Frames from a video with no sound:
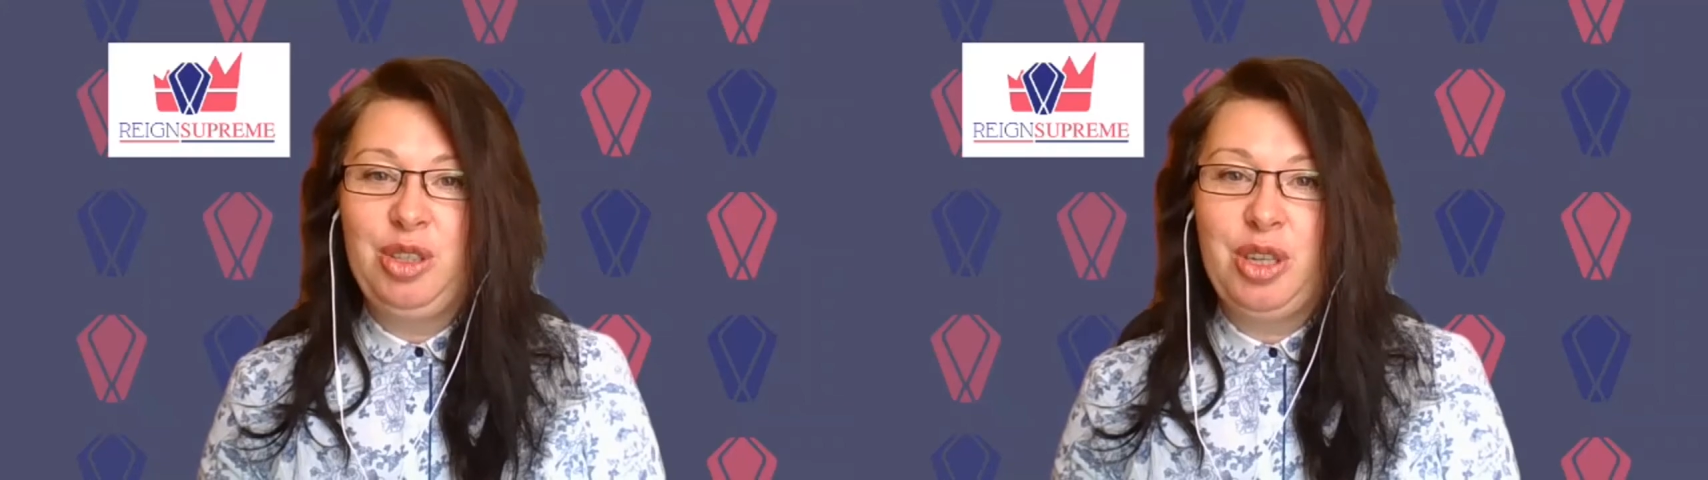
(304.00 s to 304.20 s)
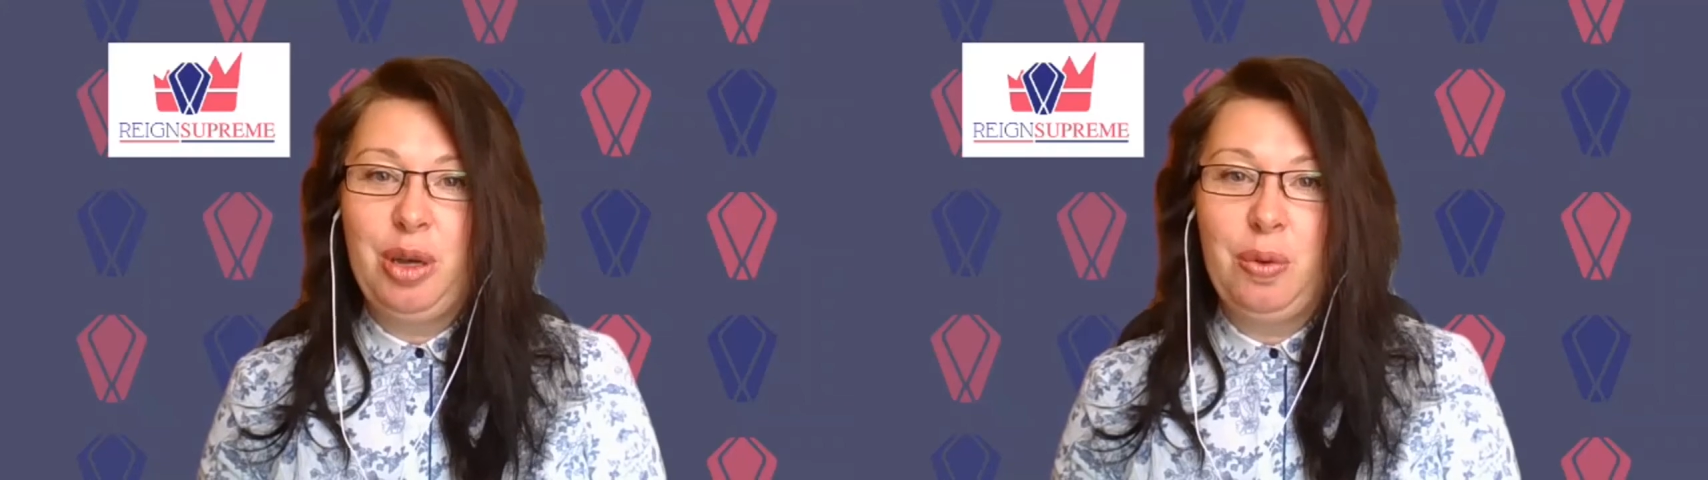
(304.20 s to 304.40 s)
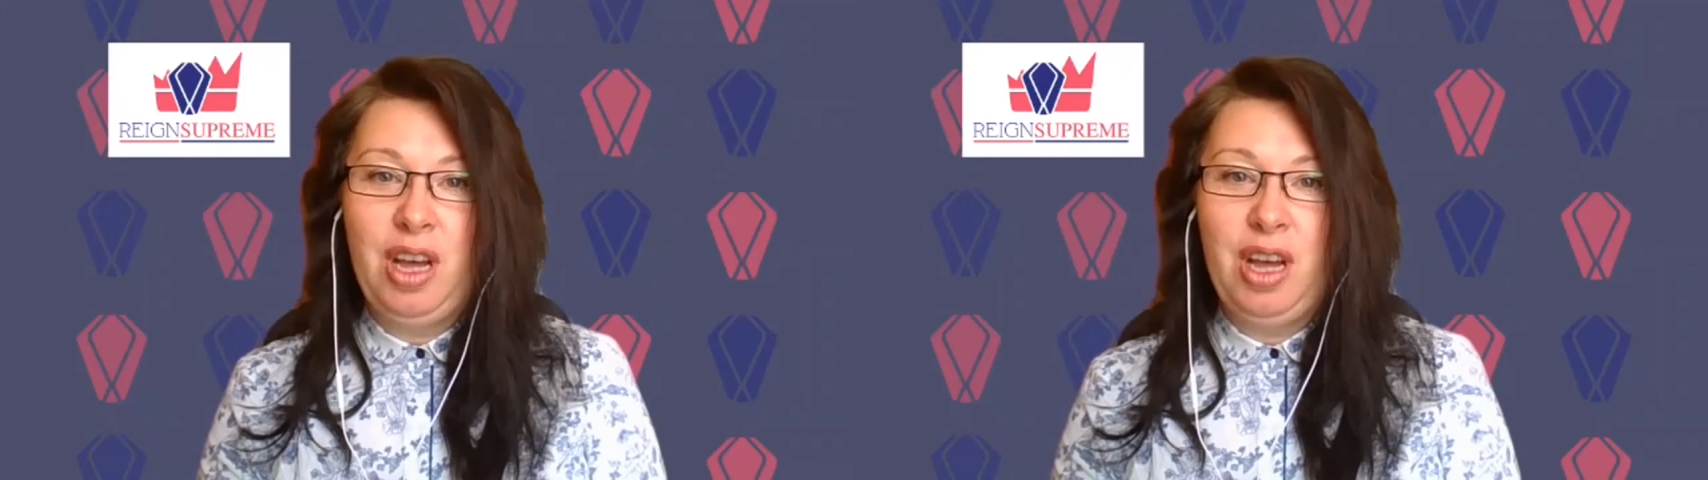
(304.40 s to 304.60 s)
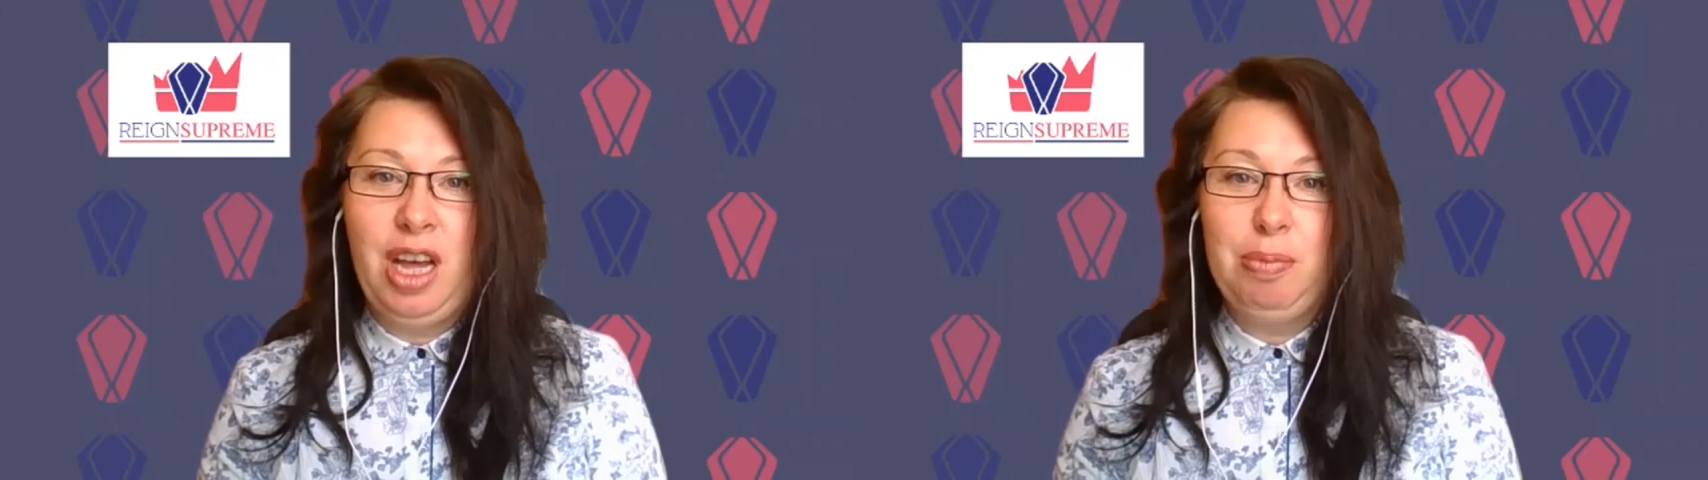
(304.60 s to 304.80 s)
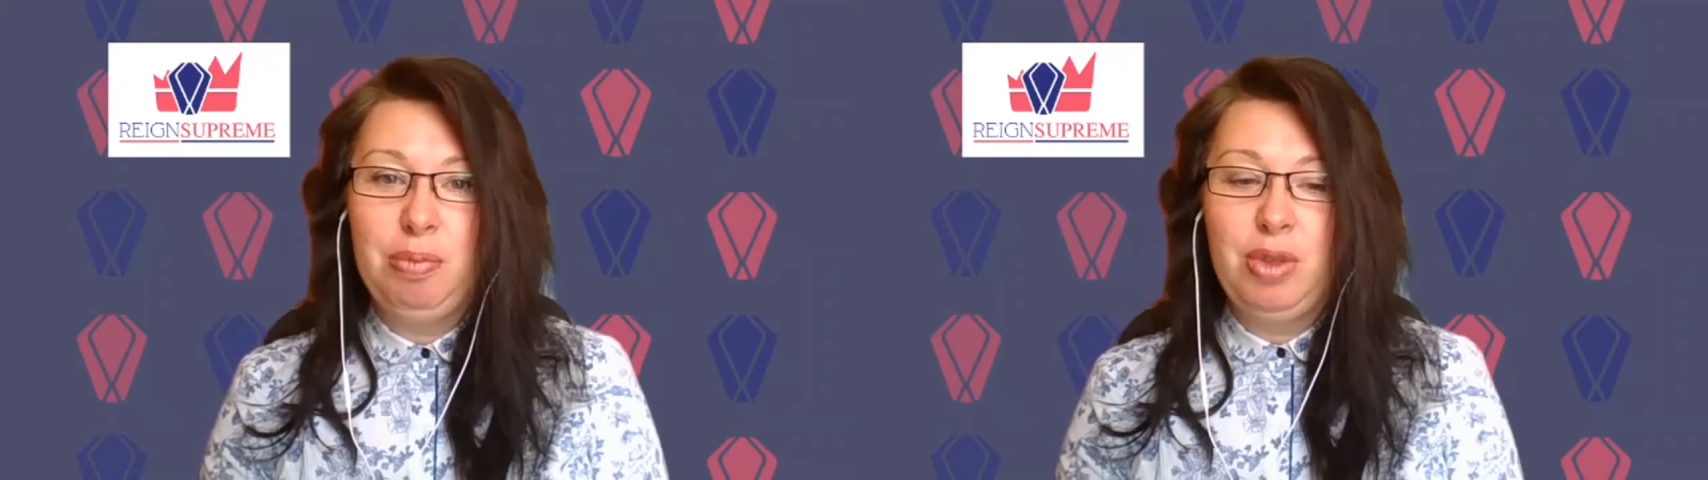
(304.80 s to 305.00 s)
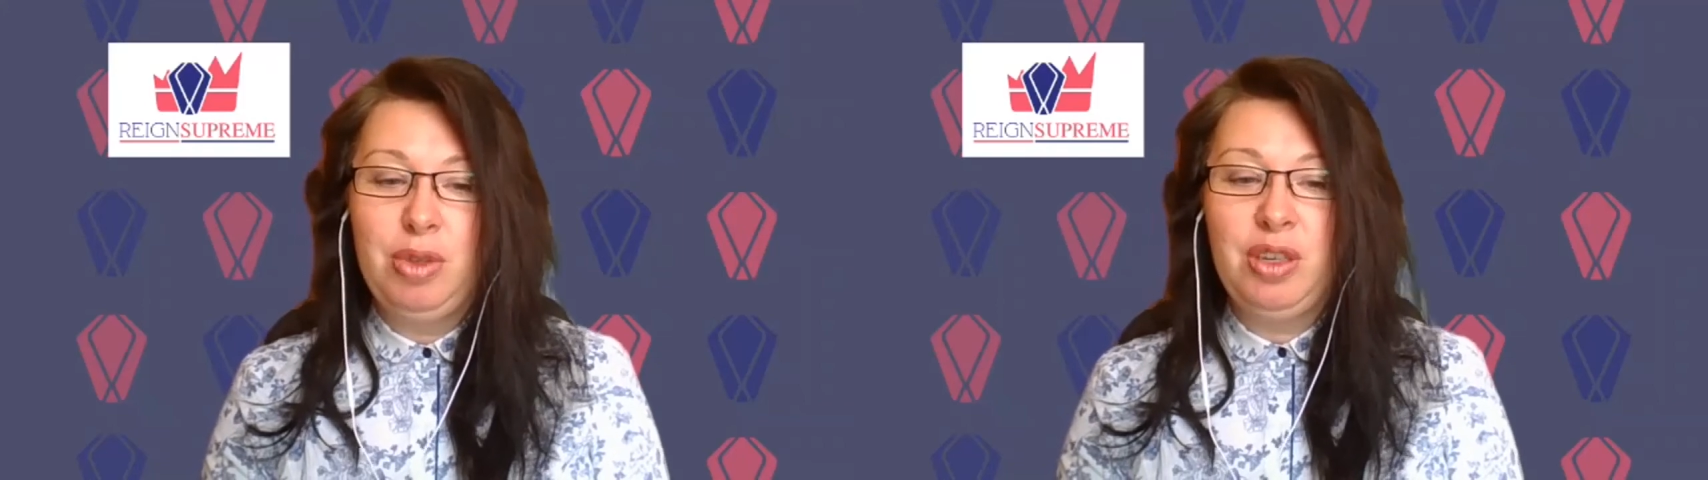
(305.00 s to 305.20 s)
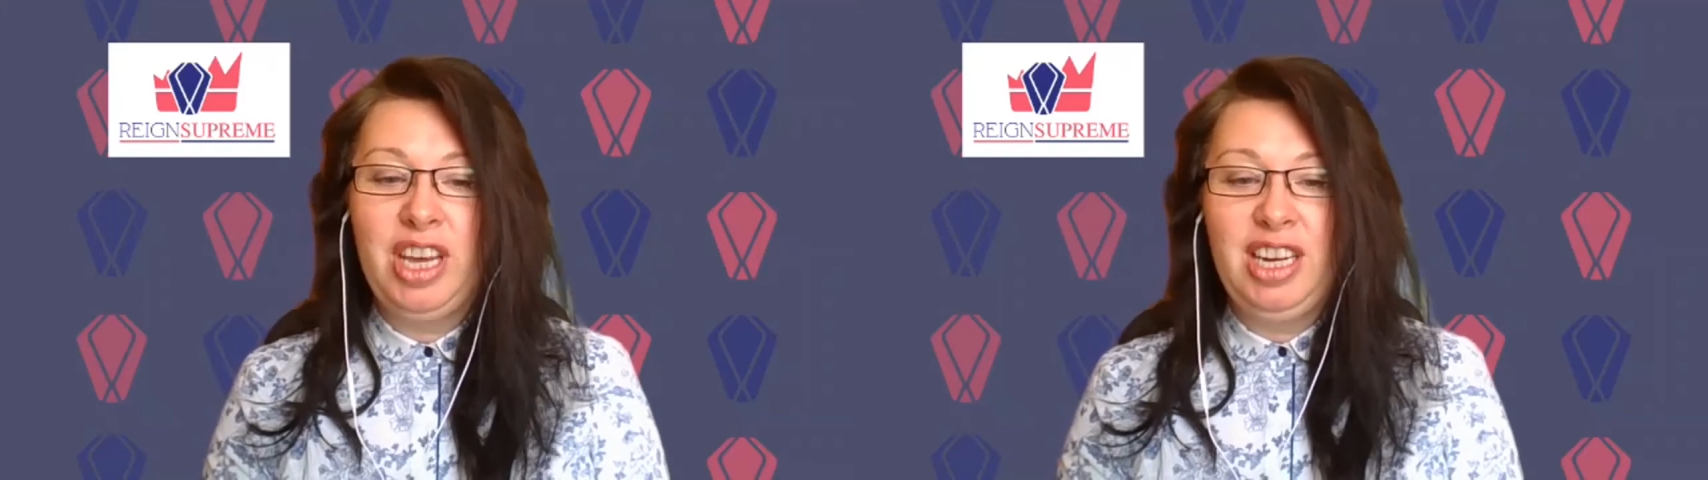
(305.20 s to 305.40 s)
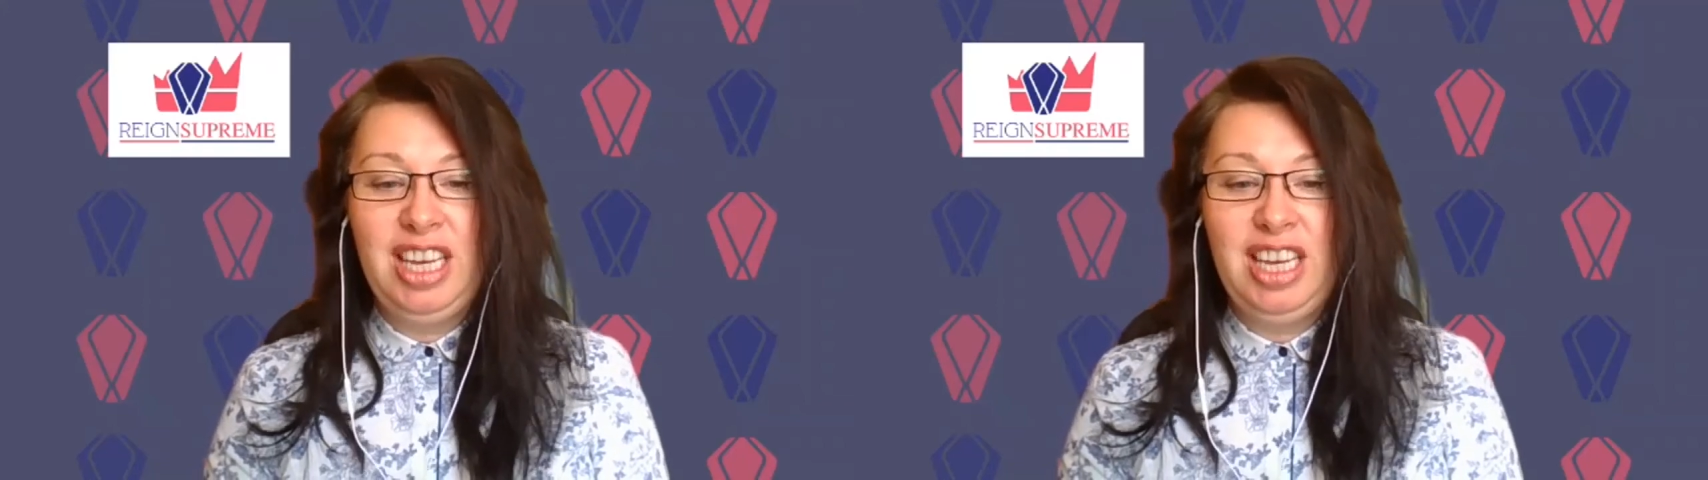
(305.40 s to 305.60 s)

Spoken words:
So you can